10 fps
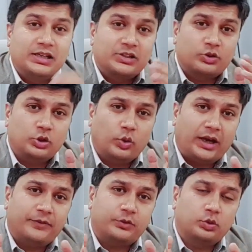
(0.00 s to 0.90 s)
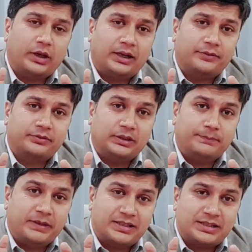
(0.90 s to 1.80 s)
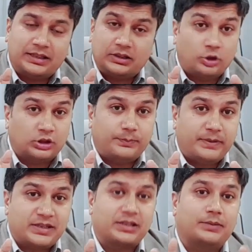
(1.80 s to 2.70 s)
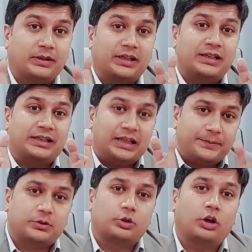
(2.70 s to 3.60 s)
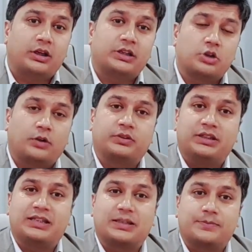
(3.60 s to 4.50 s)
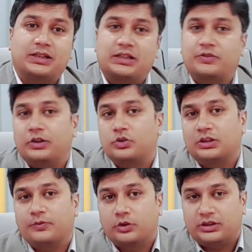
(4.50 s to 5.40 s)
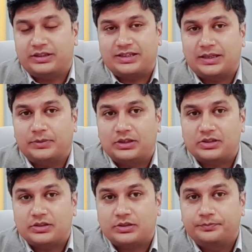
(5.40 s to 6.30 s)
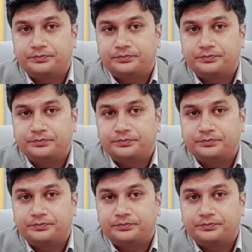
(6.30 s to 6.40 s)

So you have to have the basic, not the basic, but in-depth knowledge of these subjects when you sit for these examinations.